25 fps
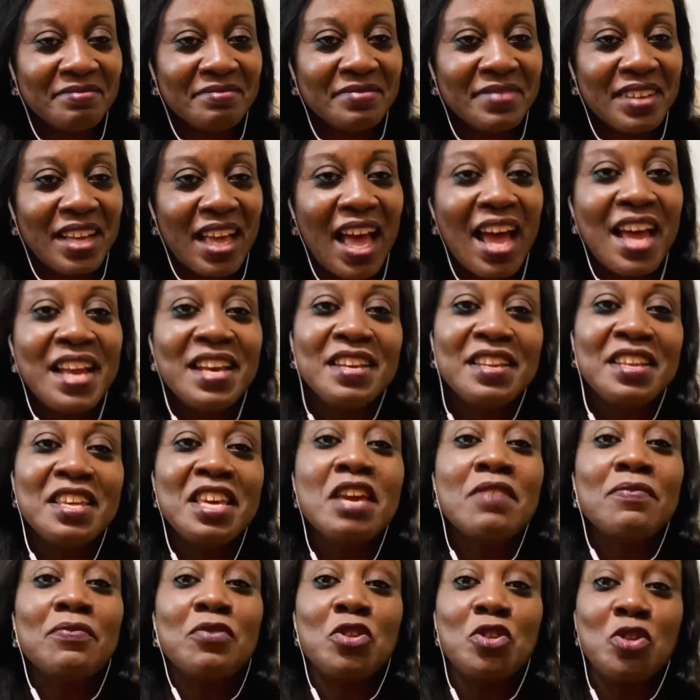And
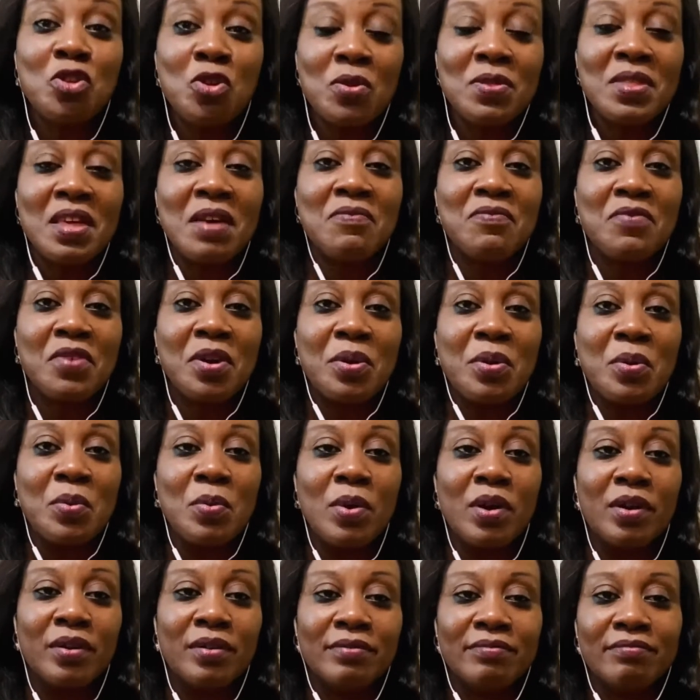if you know them very
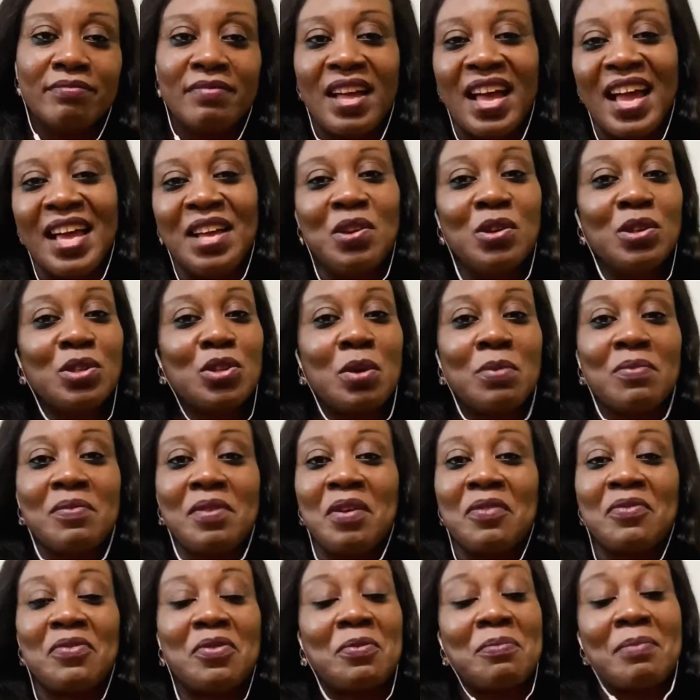well, I know some
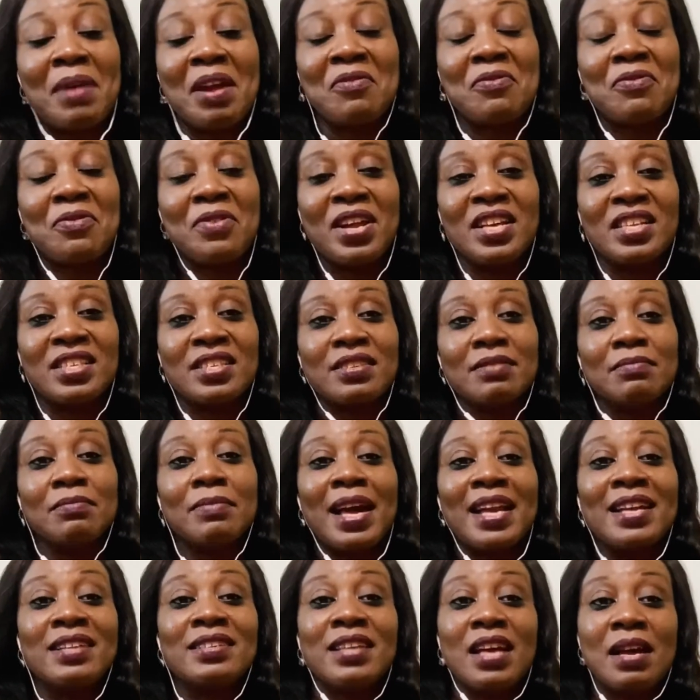from my friends, by
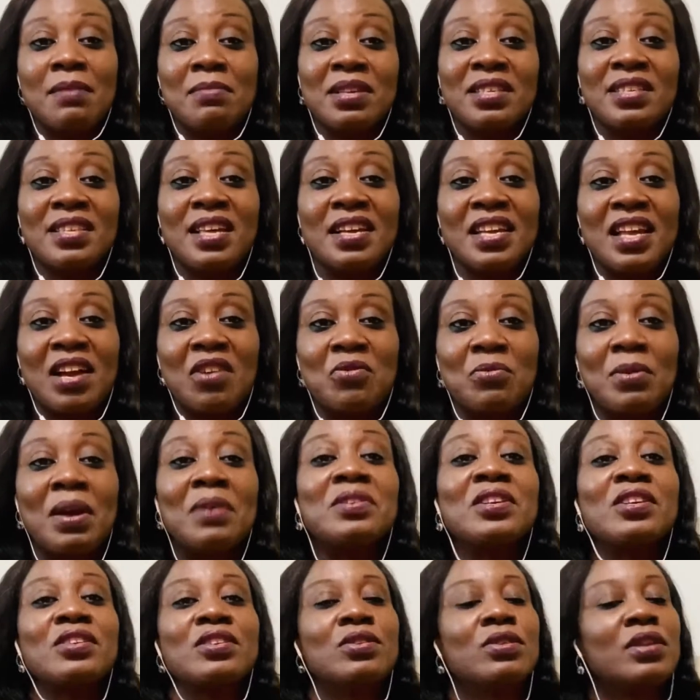the time they start the argument, I will
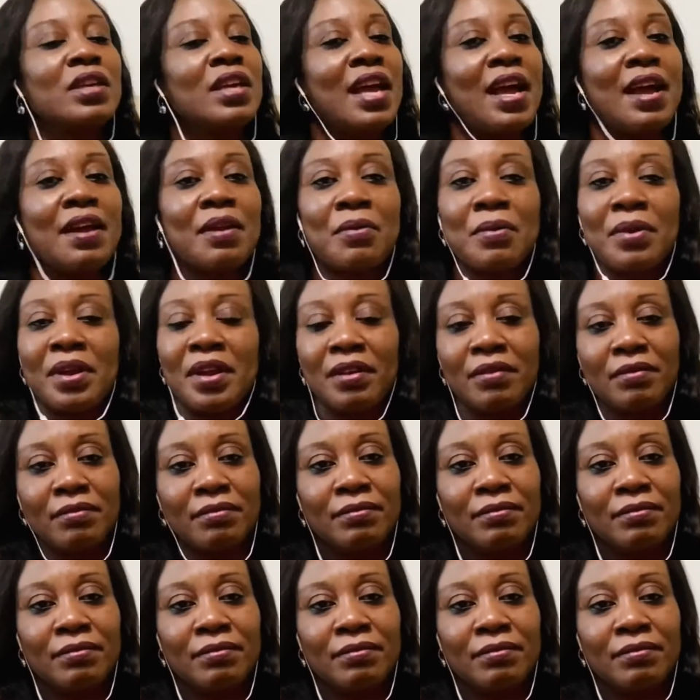just, okay, I agree.